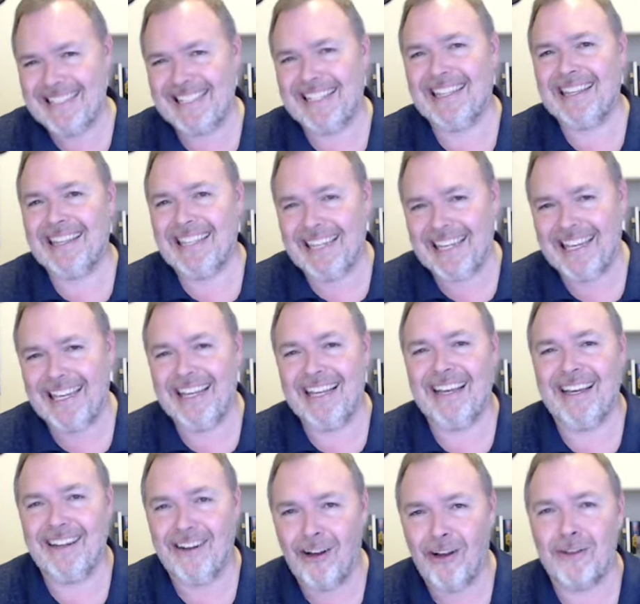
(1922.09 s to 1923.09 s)
clicking
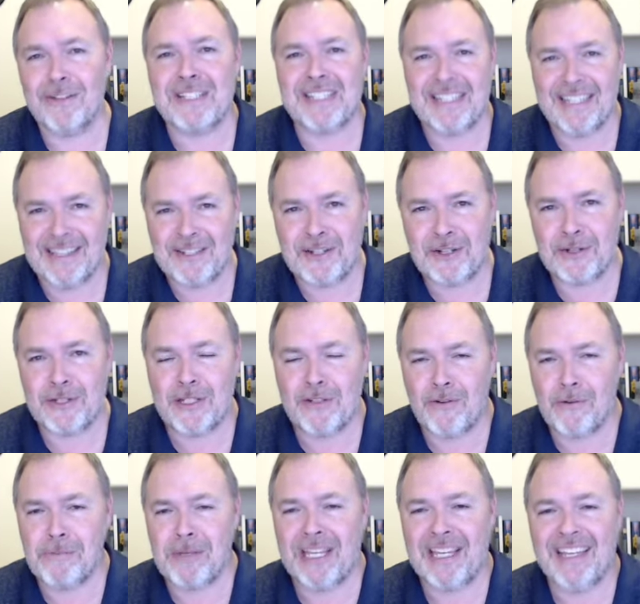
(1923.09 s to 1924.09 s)
on all cylinders
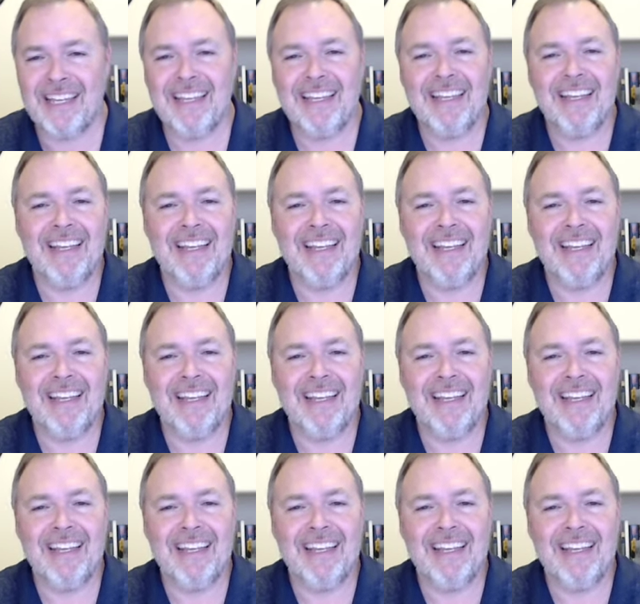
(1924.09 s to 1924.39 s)
for me,